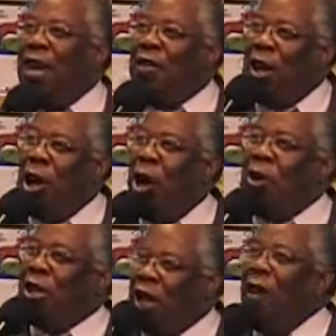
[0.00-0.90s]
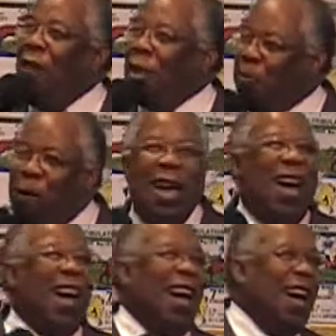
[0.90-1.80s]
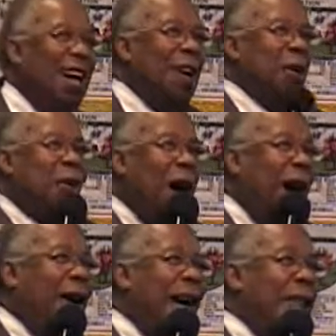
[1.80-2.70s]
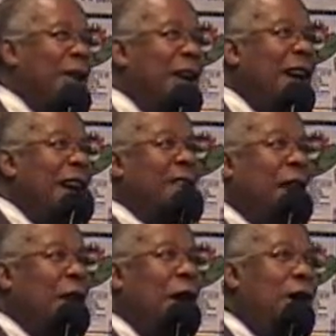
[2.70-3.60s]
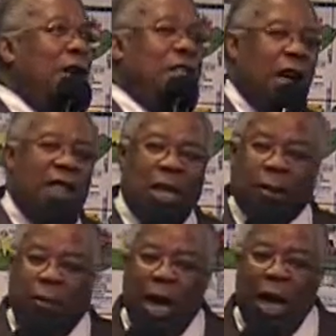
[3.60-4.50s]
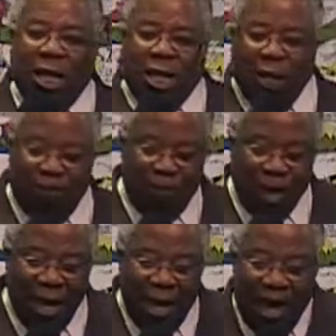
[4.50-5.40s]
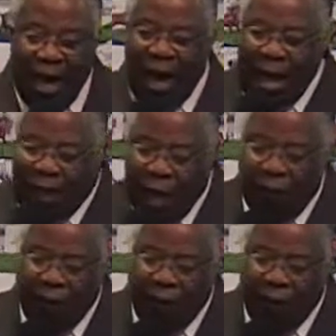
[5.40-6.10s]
The Lord is in this place. The Lord is in this place. I can